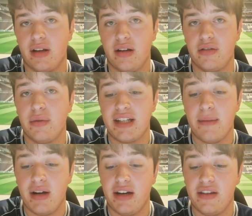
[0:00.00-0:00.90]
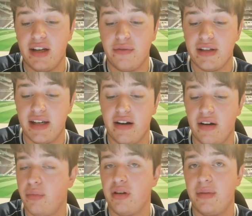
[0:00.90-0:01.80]
you know, £10 million in the difference there,
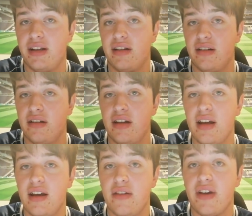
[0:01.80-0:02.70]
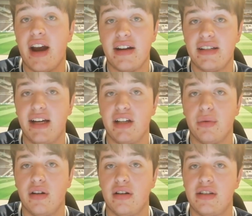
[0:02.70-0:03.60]
it wouldn't be the hardest thing in the
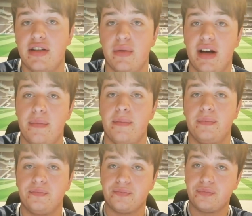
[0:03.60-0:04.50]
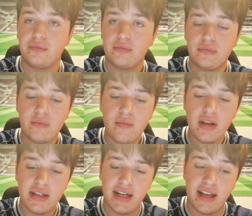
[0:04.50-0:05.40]
world to
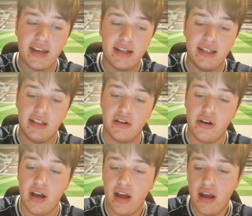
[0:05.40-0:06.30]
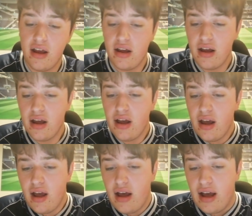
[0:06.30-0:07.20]
get that deal done.
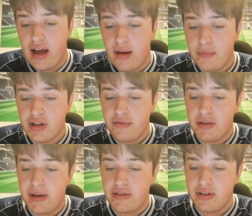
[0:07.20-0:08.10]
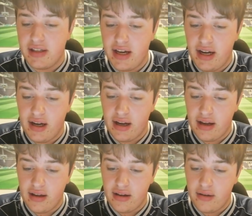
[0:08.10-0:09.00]
John Fitzpatrick saying,
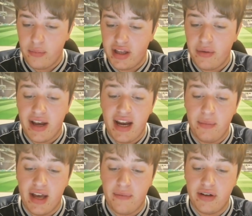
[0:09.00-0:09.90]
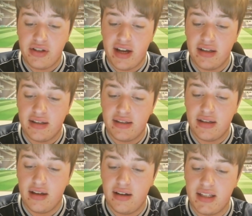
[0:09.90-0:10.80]
without Kane, we haven't a chance.
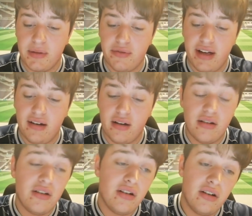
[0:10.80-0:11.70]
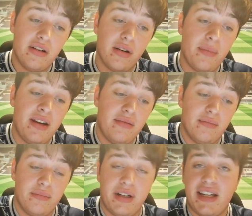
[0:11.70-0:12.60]
Let's be real. Look, I
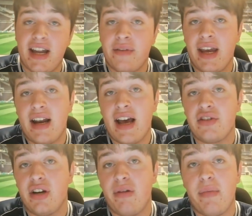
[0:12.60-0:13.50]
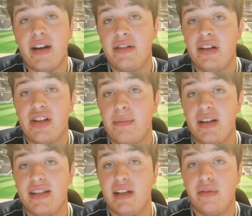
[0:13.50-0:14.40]
mean, we didn't have Kane last year and we made it to a
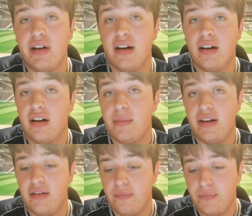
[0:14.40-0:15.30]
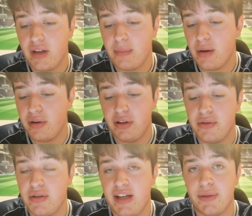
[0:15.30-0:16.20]
Champions League final. I mean, I'm not one of
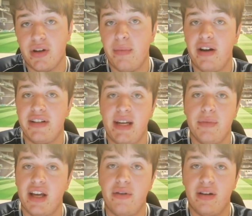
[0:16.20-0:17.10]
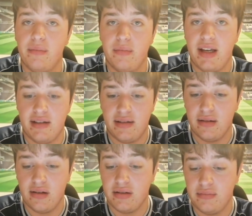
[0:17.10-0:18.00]
those who thinks we're a better team without him.
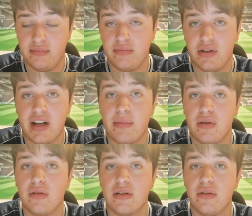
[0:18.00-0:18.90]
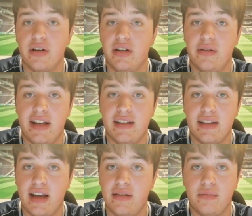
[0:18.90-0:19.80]
He's our top goal scorer. You know,
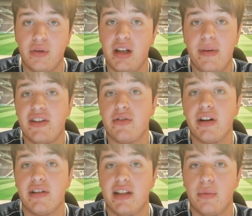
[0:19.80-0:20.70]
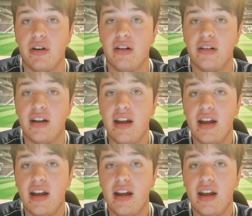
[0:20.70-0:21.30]
he's one of the best strikers in the world.